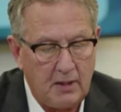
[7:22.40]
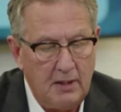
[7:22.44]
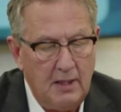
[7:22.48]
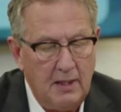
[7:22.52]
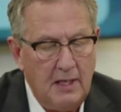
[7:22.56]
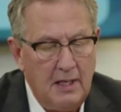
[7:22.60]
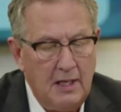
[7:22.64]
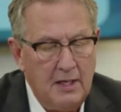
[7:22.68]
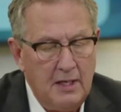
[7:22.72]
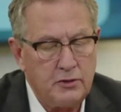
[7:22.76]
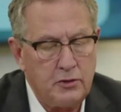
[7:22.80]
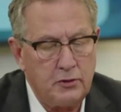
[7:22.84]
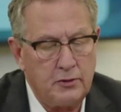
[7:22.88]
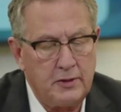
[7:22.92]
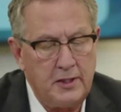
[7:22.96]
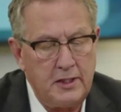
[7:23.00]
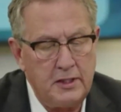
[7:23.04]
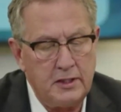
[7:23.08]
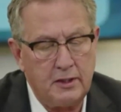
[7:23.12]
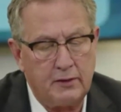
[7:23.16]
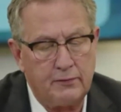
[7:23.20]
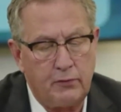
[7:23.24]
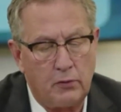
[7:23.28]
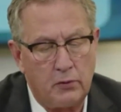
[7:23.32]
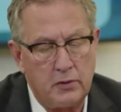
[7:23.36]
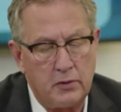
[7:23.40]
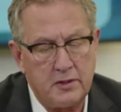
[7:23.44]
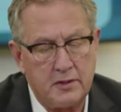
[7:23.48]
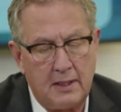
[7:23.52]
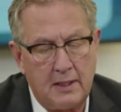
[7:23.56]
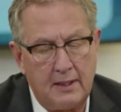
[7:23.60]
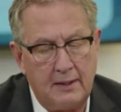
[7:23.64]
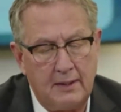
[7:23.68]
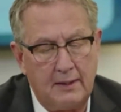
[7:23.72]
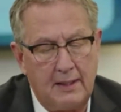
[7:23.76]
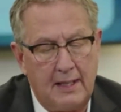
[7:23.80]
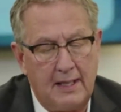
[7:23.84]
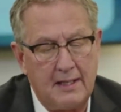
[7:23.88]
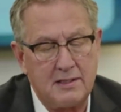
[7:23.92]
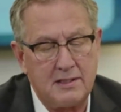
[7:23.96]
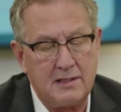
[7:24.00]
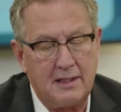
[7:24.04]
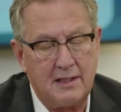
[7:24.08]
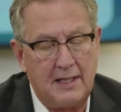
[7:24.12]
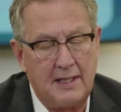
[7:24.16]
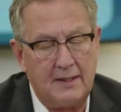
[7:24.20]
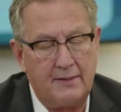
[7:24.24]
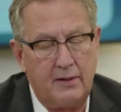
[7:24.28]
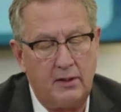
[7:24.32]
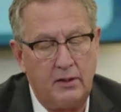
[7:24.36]
Strategic foresight has
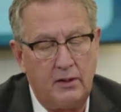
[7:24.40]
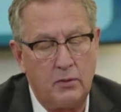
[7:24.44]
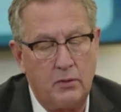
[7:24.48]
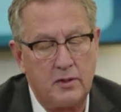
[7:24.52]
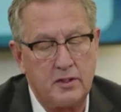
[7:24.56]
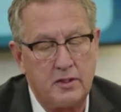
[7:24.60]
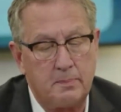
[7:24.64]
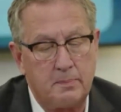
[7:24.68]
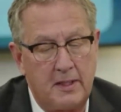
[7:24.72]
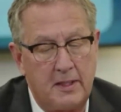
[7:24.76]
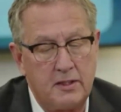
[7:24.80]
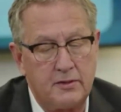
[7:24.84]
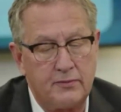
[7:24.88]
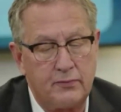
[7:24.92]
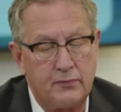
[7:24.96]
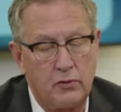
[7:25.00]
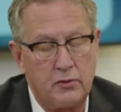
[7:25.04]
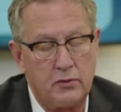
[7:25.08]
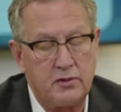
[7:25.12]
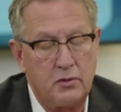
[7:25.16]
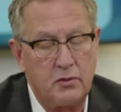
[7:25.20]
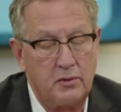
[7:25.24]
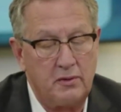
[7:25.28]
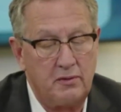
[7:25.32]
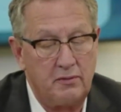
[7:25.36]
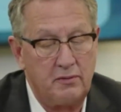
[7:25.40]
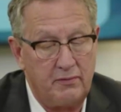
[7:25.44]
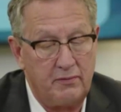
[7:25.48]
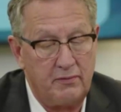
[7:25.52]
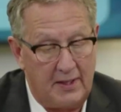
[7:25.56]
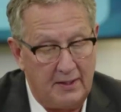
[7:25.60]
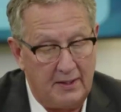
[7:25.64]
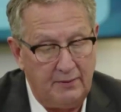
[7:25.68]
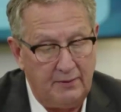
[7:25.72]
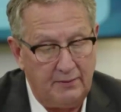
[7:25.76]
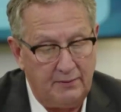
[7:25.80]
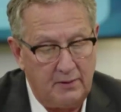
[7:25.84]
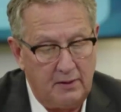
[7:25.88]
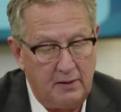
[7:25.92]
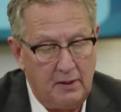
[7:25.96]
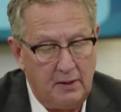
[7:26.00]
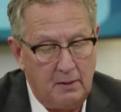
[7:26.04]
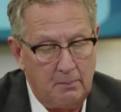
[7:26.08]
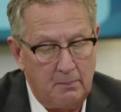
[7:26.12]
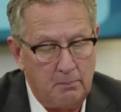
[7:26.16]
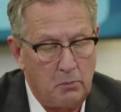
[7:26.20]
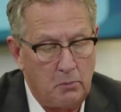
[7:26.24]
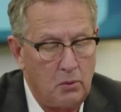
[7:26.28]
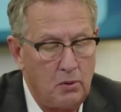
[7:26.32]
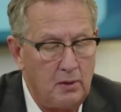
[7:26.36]
led the U.S. Space Force to invest
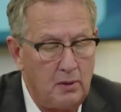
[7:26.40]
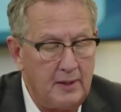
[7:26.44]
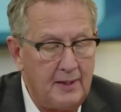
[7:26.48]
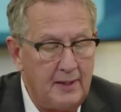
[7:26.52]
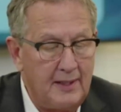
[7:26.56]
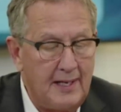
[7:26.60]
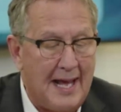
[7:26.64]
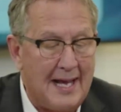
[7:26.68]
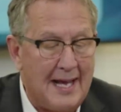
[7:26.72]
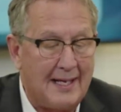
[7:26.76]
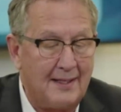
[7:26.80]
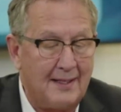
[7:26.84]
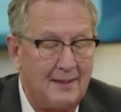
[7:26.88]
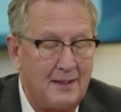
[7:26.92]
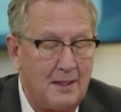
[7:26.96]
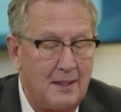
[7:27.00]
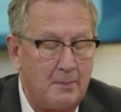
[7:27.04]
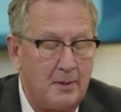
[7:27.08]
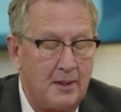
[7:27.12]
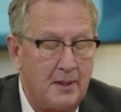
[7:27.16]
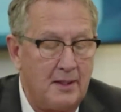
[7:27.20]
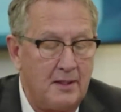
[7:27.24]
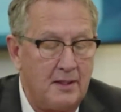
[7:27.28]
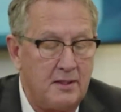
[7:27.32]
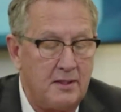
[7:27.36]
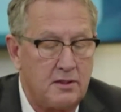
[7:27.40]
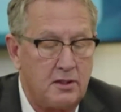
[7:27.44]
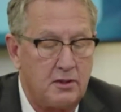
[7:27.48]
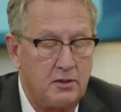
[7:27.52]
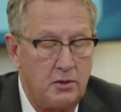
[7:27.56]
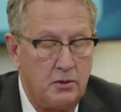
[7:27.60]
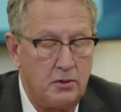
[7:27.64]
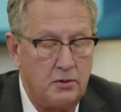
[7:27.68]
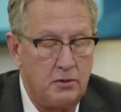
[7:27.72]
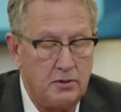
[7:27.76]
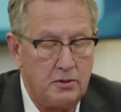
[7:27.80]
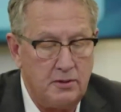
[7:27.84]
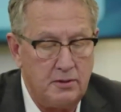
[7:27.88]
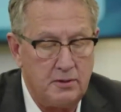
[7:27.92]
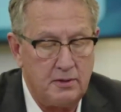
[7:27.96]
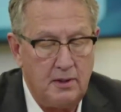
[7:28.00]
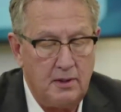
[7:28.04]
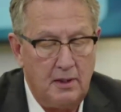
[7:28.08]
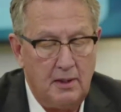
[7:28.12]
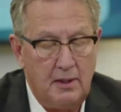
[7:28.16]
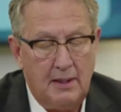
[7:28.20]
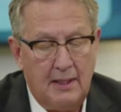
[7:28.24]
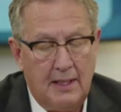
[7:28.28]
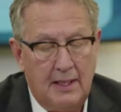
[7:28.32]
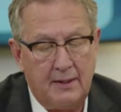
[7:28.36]
more in academic institutions
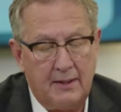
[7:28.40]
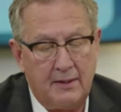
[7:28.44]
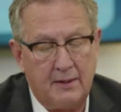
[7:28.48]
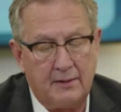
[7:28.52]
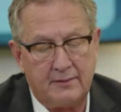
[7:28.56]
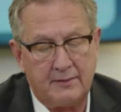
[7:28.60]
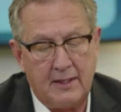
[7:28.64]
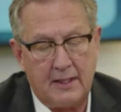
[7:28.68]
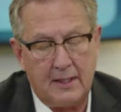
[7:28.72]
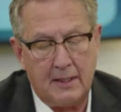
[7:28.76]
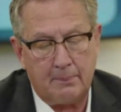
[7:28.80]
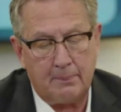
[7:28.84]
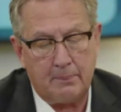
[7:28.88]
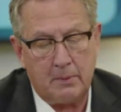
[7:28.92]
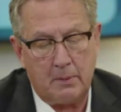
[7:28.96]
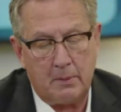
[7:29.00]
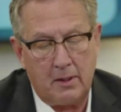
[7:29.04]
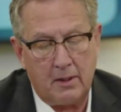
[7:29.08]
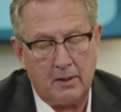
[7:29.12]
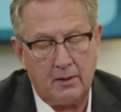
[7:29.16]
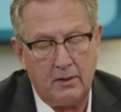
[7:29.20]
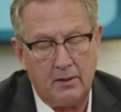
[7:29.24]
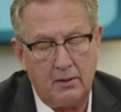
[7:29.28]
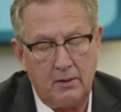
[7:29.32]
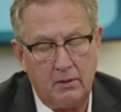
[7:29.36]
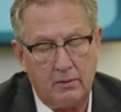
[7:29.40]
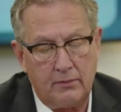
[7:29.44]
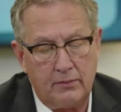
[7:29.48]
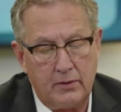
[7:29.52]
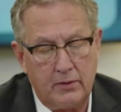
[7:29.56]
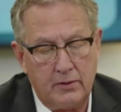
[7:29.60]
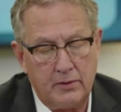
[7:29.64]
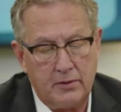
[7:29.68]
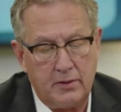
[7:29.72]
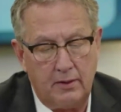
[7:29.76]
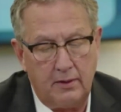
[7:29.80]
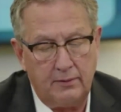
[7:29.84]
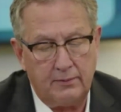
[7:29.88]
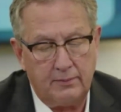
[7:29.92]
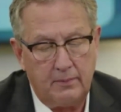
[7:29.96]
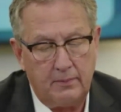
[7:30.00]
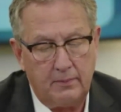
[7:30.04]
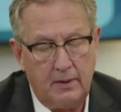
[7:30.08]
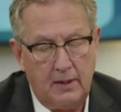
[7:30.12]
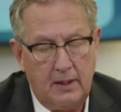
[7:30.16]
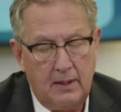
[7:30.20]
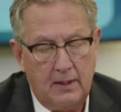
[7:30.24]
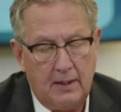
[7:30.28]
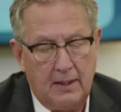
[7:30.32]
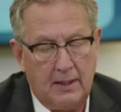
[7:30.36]
and to set up American universities,
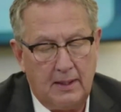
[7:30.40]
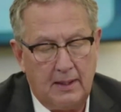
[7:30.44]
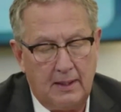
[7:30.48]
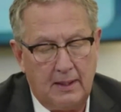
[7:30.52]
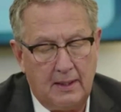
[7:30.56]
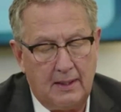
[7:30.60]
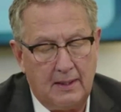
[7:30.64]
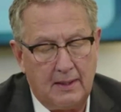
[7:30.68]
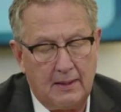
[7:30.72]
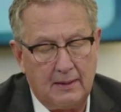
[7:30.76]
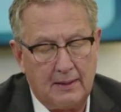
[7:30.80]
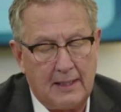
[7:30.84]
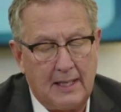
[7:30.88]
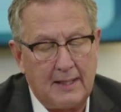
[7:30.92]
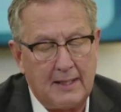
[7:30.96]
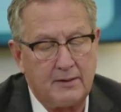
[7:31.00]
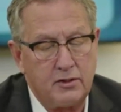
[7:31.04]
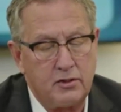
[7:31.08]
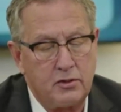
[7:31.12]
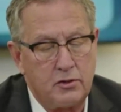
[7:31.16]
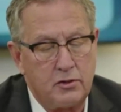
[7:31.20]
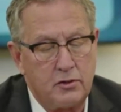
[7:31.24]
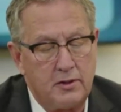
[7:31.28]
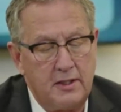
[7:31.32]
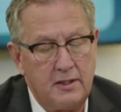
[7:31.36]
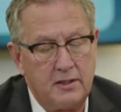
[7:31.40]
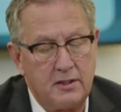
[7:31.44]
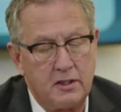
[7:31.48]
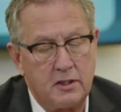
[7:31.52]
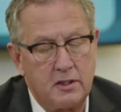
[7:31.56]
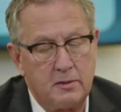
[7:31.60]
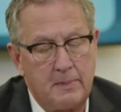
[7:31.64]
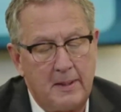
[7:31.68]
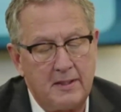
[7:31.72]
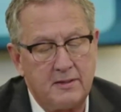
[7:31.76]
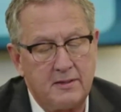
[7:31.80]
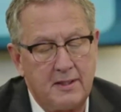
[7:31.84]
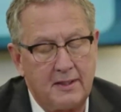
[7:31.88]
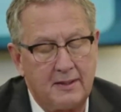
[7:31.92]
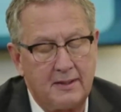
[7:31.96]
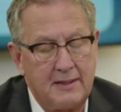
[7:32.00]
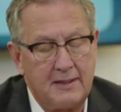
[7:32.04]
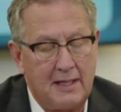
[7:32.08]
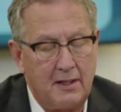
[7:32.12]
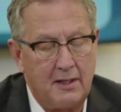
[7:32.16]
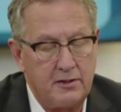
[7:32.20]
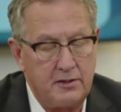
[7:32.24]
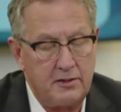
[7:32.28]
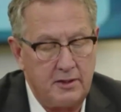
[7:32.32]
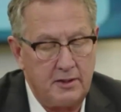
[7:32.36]
like the Strategic Space
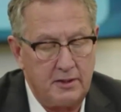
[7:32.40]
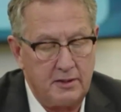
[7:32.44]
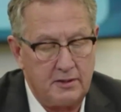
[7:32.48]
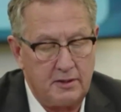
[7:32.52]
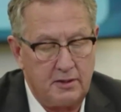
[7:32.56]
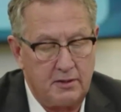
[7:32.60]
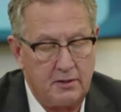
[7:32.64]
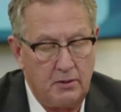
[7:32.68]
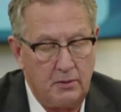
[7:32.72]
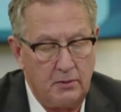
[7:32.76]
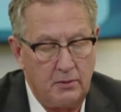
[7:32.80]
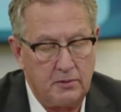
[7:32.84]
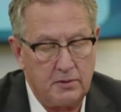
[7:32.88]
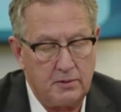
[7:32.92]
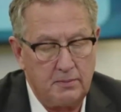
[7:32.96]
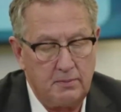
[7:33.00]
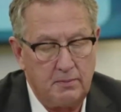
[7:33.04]
Technology Institutes.